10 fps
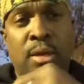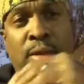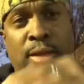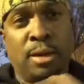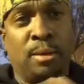
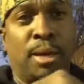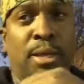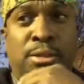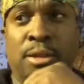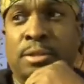And think
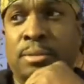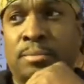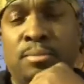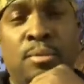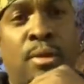about this.
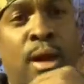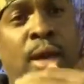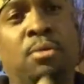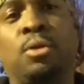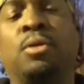I
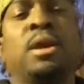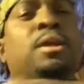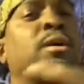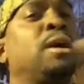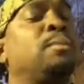don't know
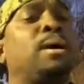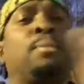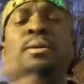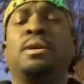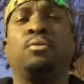anything
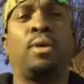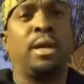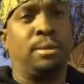about being white.